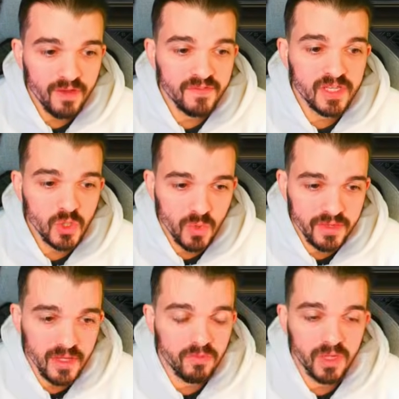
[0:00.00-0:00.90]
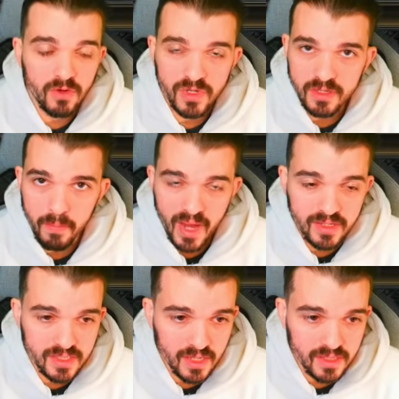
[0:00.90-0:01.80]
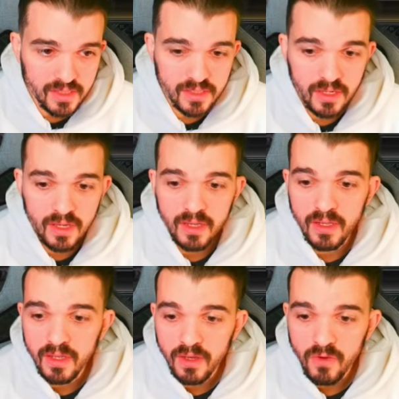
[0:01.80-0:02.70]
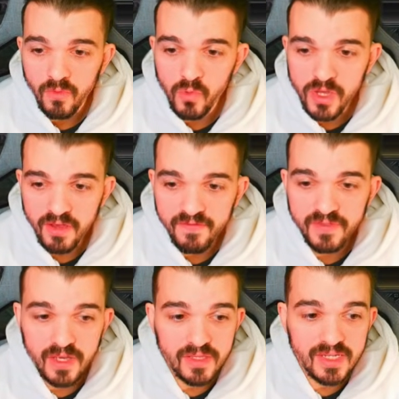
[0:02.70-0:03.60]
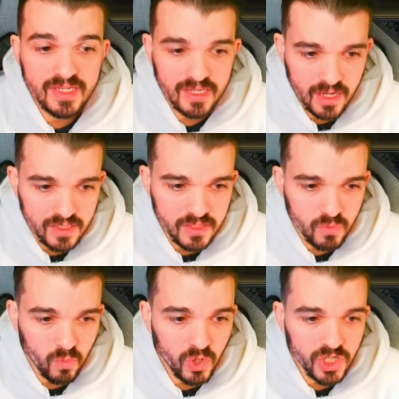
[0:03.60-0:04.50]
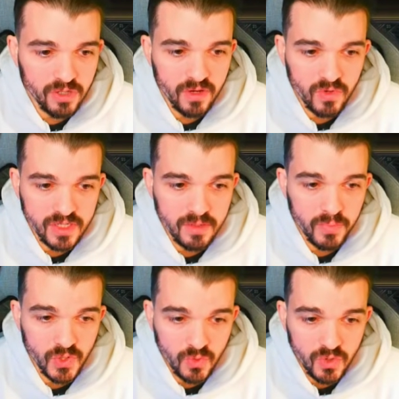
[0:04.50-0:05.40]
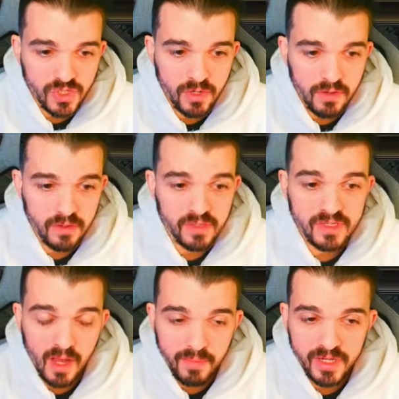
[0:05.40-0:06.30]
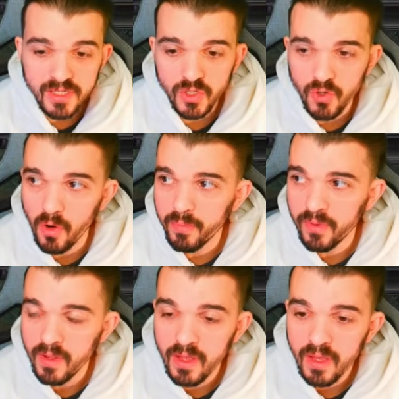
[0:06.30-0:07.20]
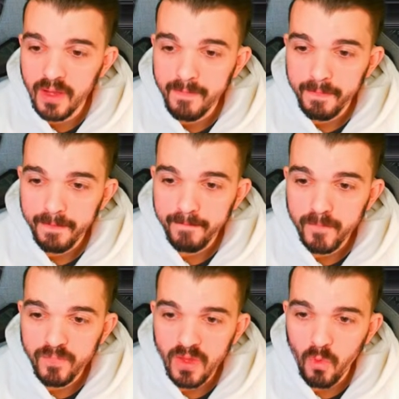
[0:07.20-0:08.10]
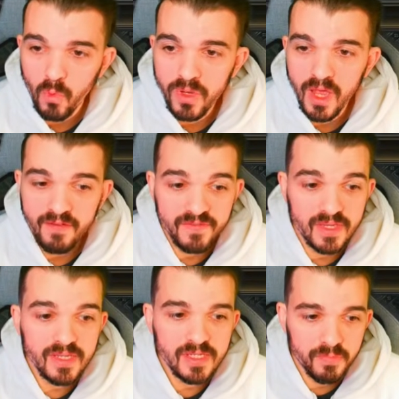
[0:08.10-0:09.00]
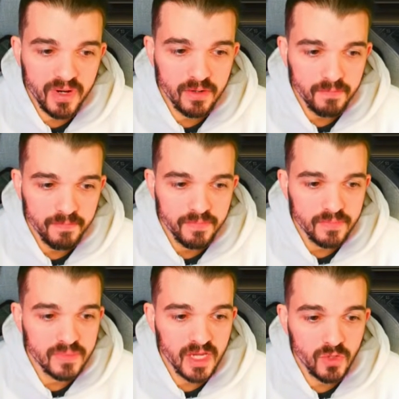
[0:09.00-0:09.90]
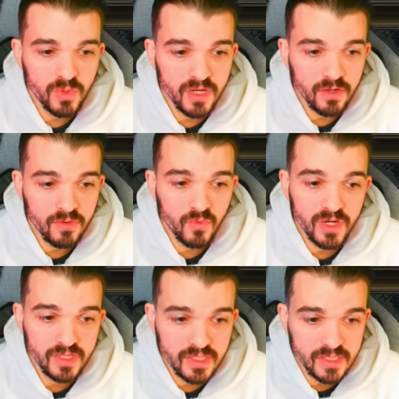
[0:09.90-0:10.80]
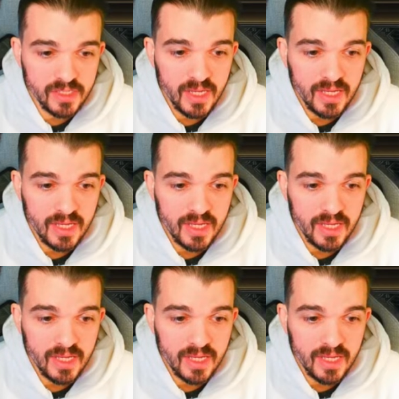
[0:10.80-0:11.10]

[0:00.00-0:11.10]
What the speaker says: We have this one that will increase the pack size. We have the Disgust, which will increase the precursor tablets drop. We have the Despair, that will increase